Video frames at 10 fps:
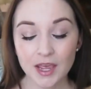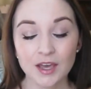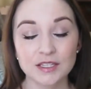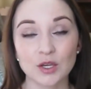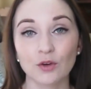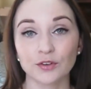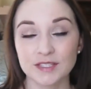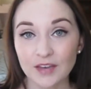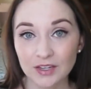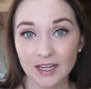so for
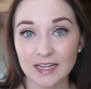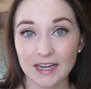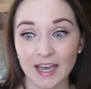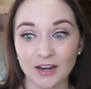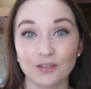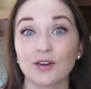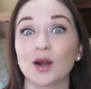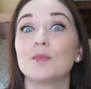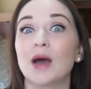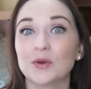$7.99 for
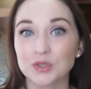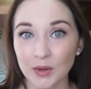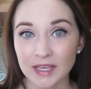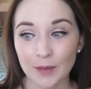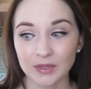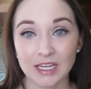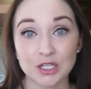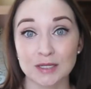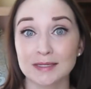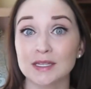about 20
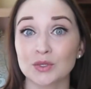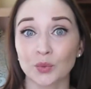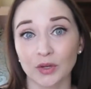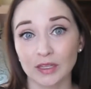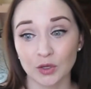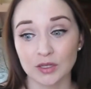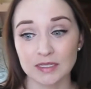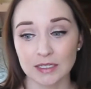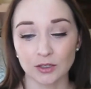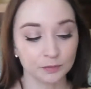applications is a really good
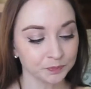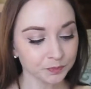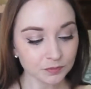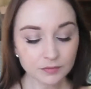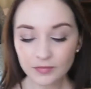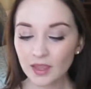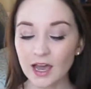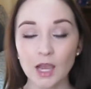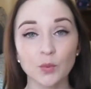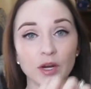deal.
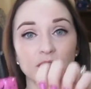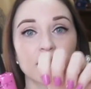I'm wearing the